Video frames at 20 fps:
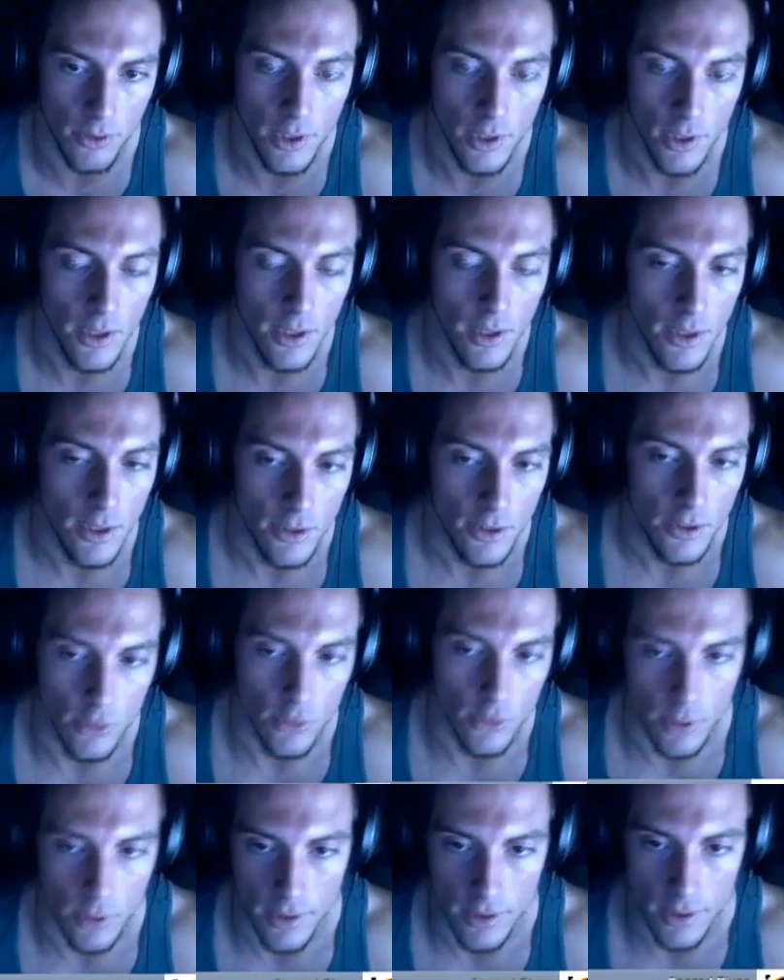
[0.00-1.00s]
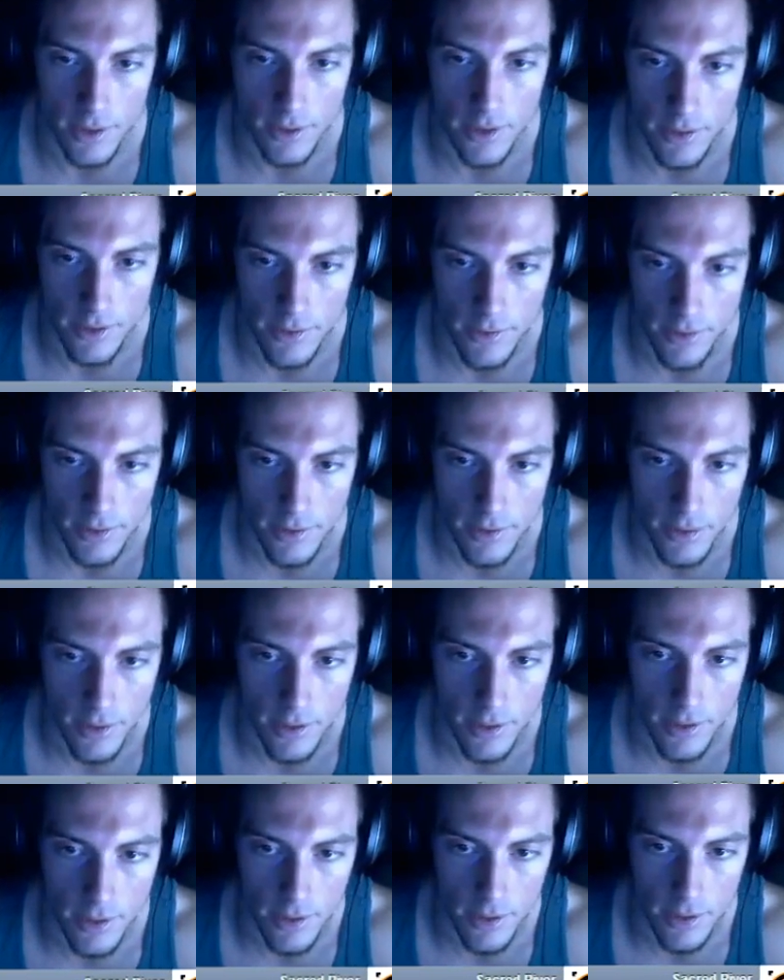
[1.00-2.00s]
So it
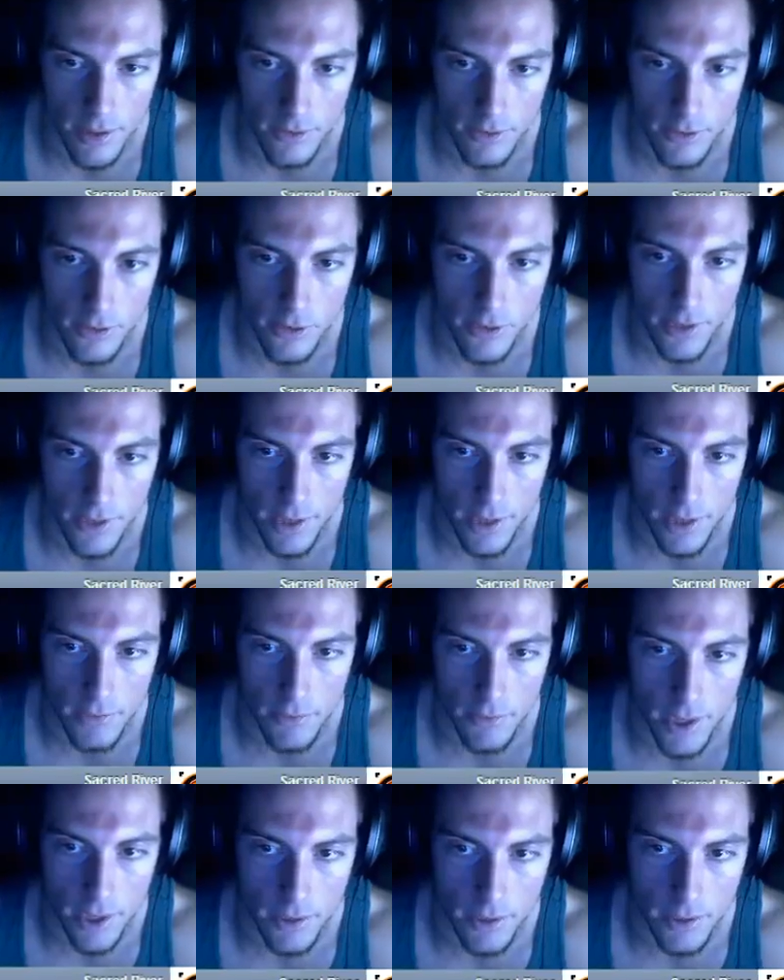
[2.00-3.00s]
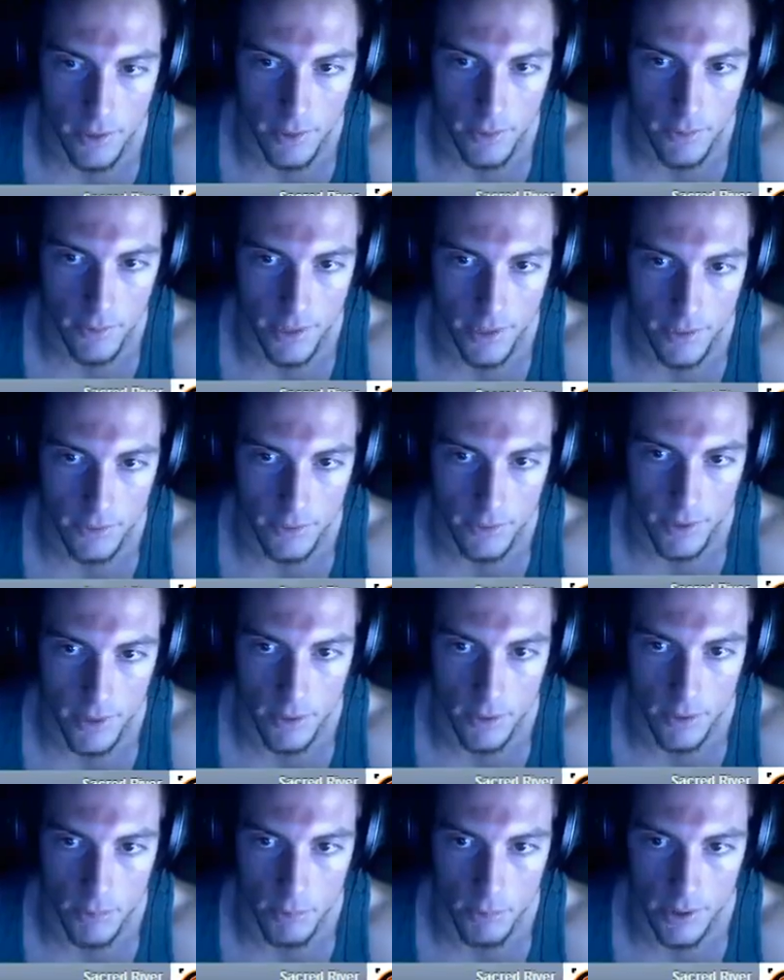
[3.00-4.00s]
is good to have higher max mana,
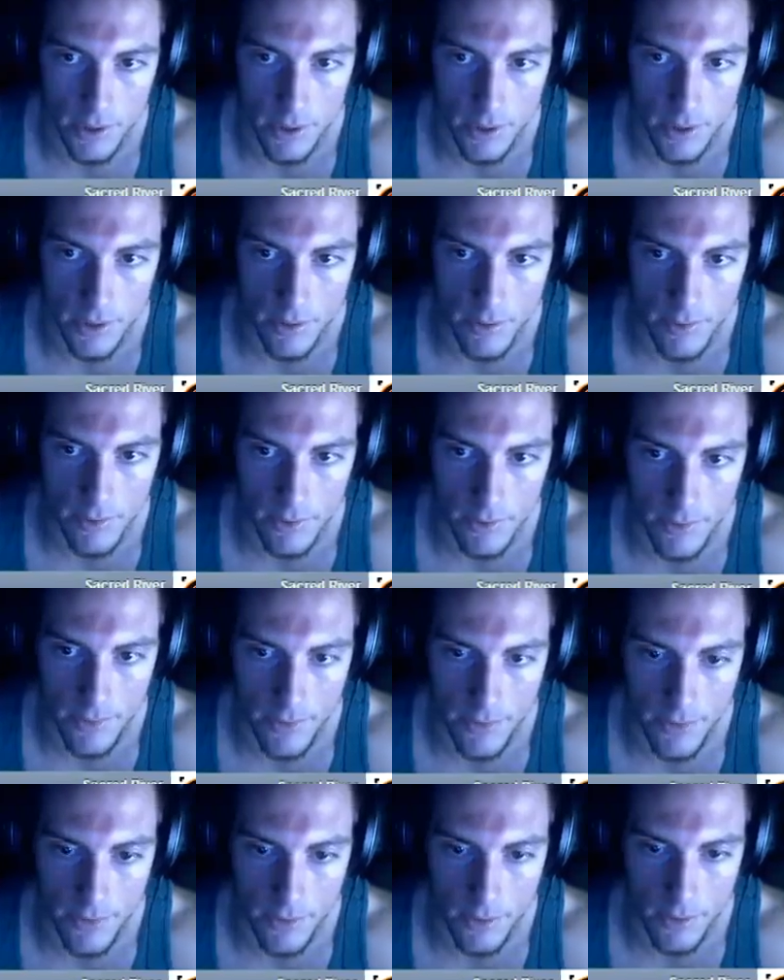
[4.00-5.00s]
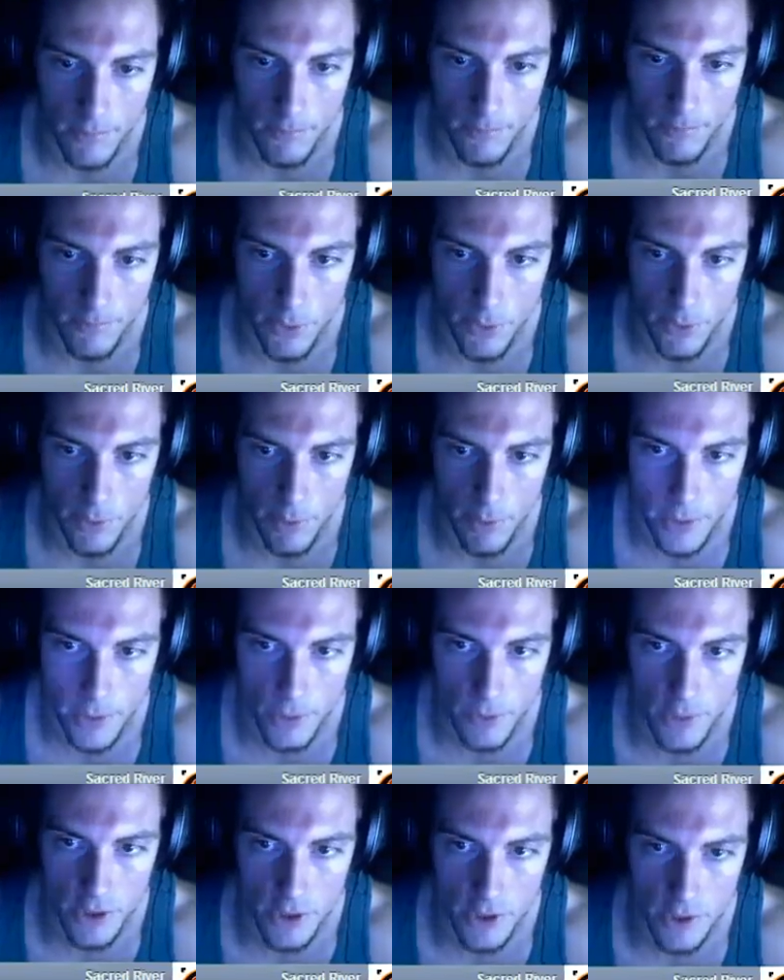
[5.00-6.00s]
but your mana regen
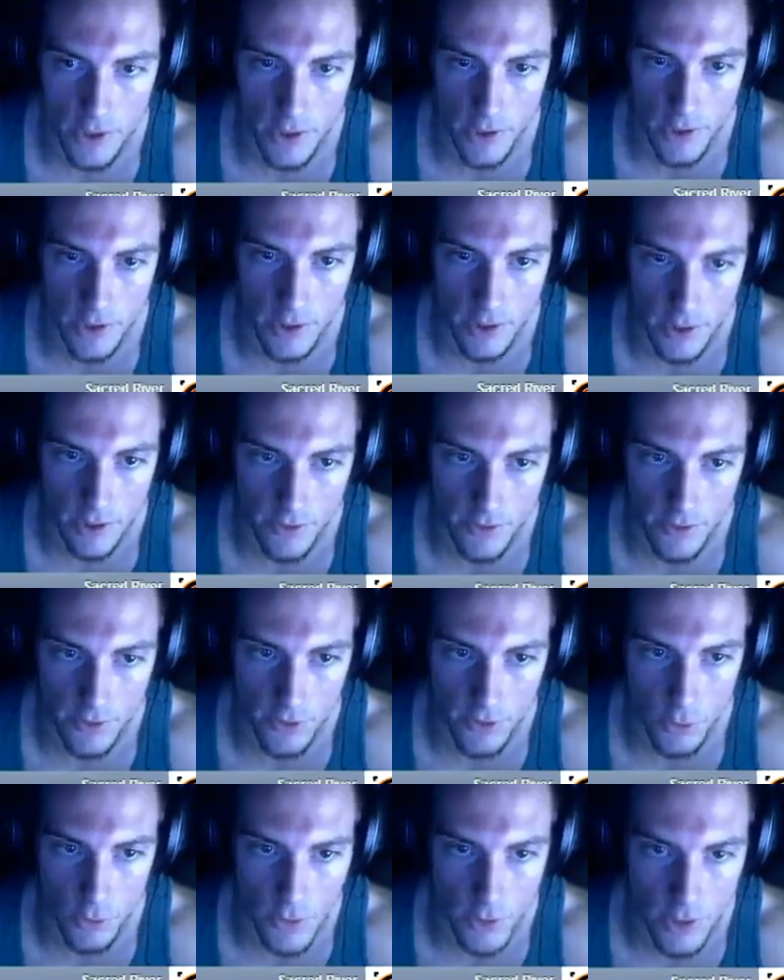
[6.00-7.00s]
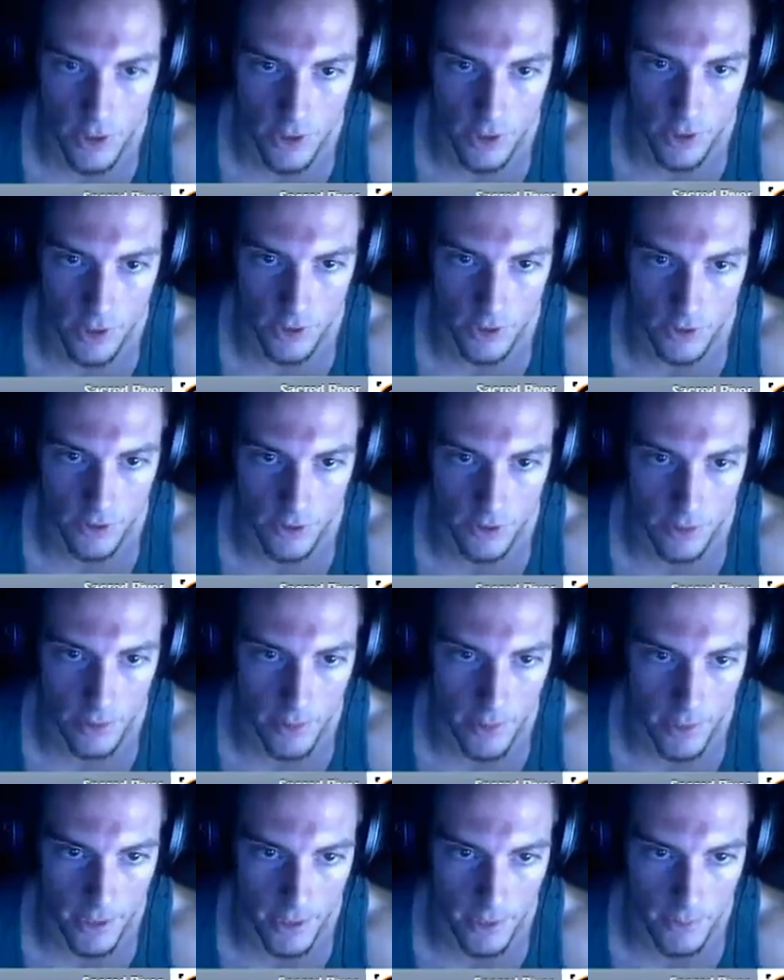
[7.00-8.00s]
is still regenerating the same amount of
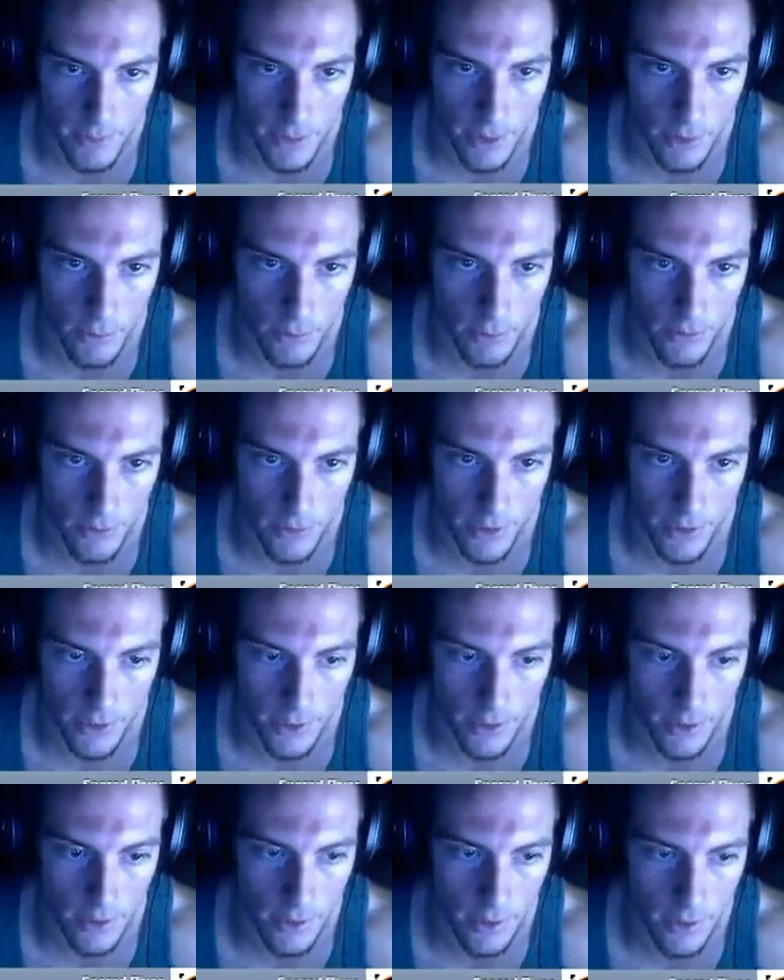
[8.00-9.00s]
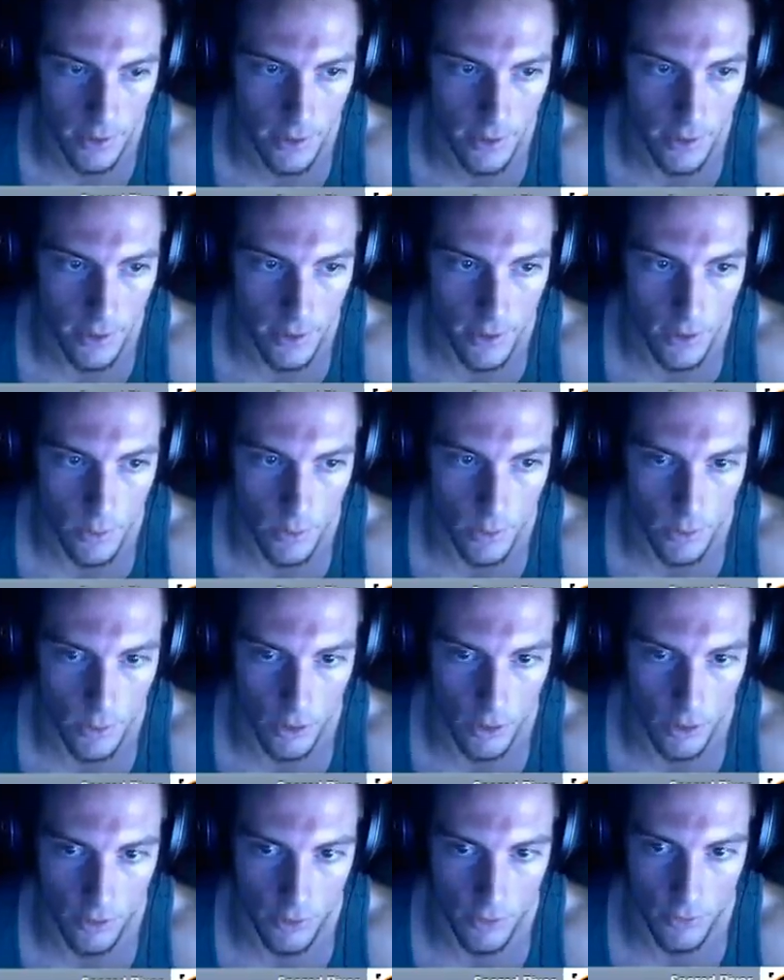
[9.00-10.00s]
mana per second, regardless of
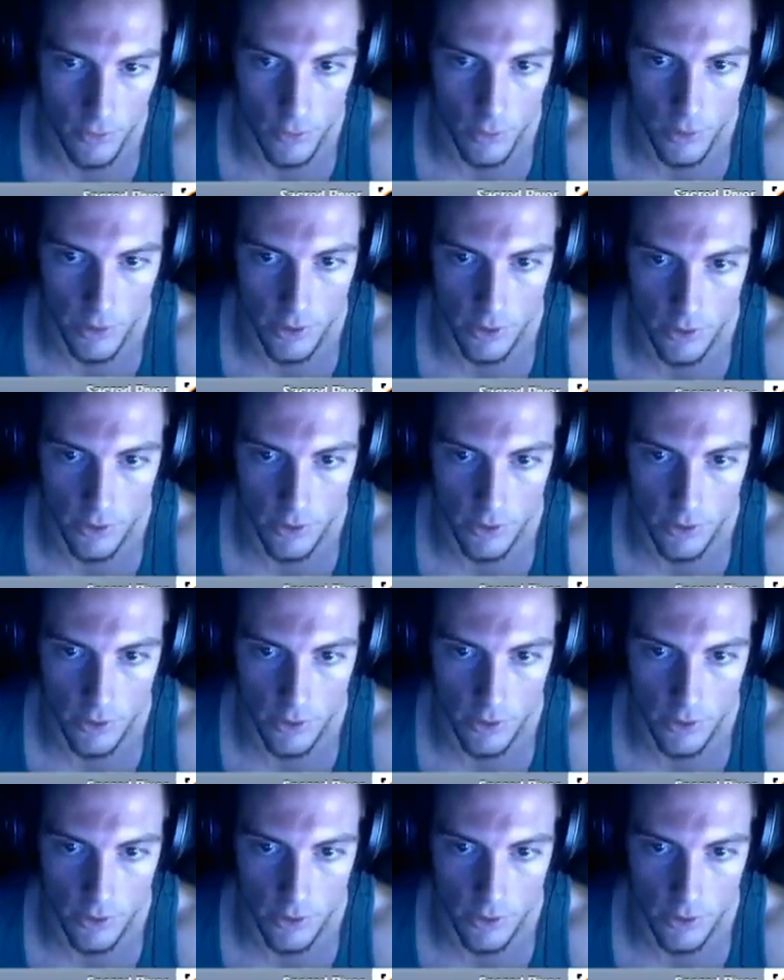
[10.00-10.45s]
what your